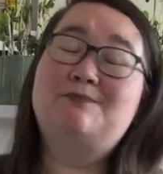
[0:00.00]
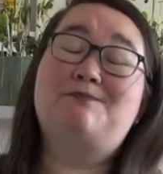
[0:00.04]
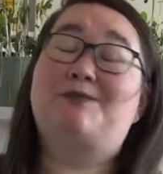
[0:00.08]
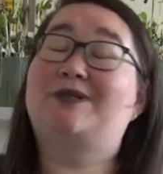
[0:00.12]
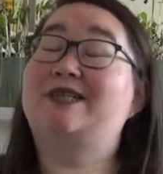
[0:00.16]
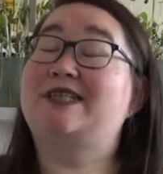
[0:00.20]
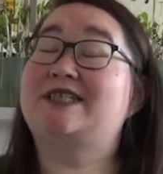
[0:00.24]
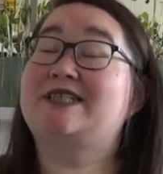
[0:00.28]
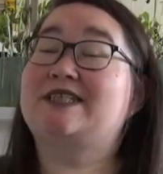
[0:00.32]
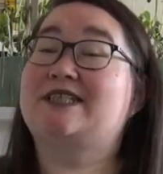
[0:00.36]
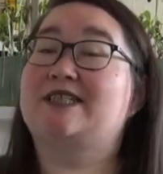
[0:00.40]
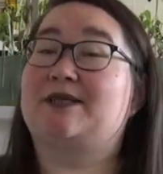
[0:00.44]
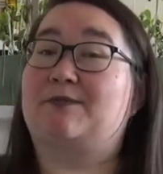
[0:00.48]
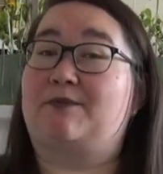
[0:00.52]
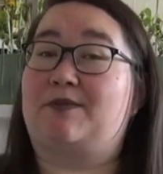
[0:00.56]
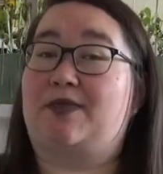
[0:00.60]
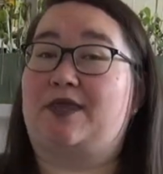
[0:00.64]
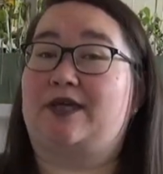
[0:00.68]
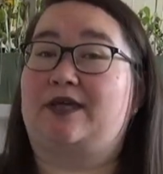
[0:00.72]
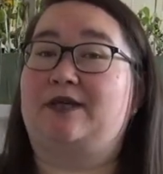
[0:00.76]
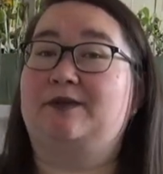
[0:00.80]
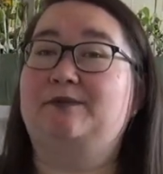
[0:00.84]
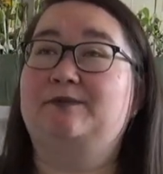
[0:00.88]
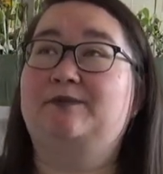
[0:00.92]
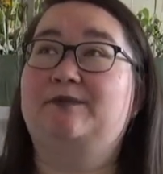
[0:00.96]
but it's
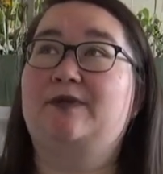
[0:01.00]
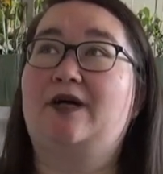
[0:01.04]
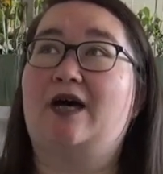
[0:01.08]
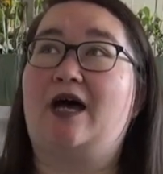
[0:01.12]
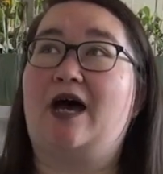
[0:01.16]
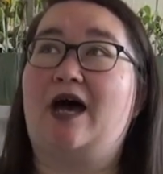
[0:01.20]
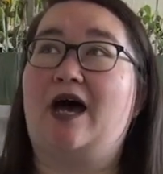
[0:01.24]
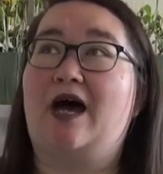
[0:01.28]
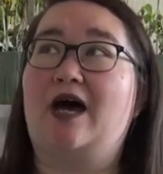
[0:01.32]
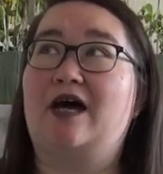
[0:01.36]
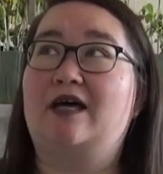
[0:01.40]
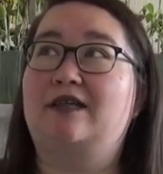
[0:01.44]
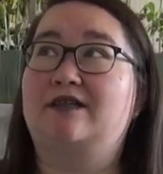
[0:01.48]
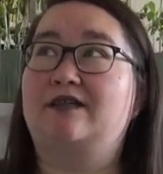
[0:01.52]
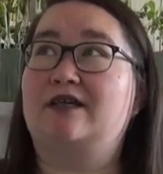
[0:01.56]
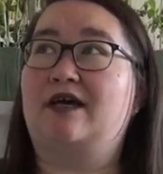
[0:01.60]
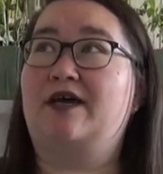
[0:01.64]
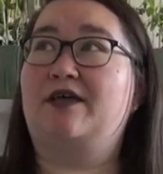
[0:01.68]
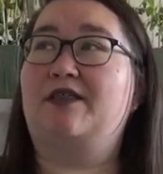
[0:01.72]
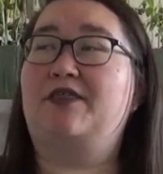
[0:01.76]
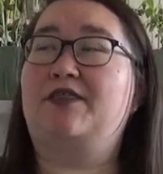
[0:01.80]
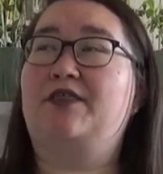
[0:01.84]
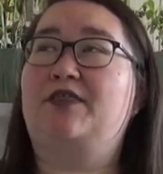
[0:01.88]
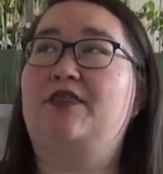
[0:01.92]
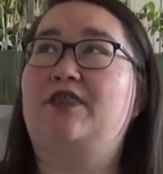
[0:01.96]
something. And
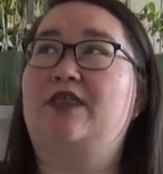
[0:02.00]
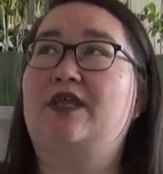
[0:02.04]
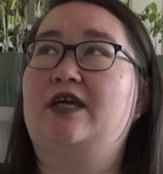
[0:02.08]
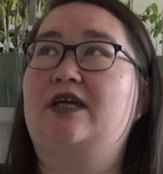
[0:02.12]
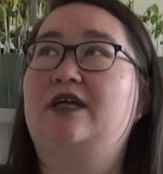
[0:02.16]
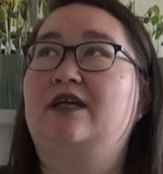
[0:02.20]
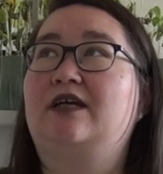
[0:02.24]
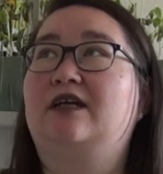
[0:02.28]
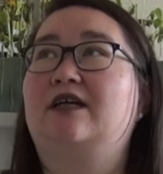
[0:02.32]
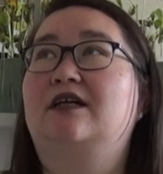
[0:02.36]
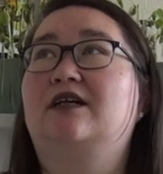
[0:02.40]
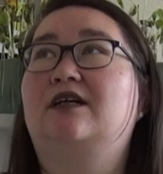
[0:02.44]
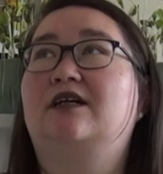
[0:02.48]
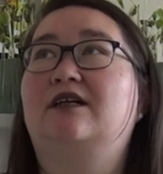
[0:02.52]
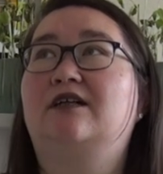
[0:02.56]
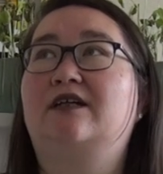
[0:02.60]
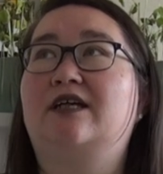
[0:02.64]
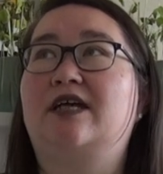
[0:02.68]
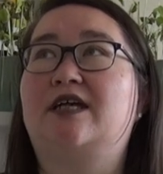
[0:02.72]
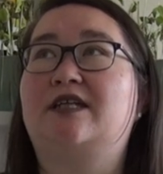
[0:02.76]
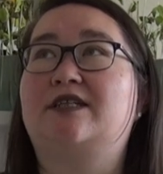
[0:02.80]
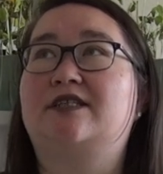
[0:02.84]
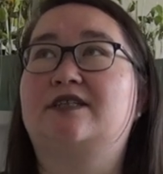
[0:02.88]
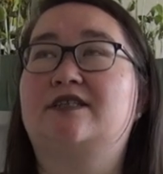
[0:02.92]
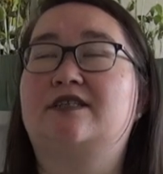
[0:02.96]
I think
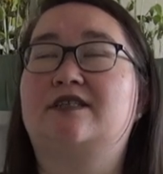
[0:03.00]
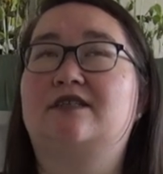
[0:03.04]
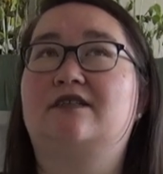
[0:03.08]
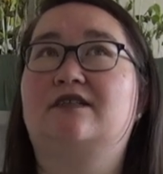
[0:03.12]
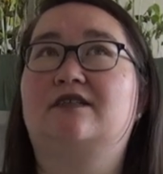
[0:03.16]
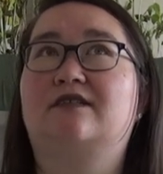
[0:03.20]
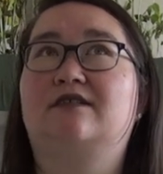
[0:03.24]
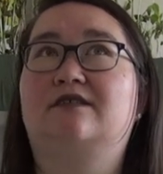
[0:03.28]
it's,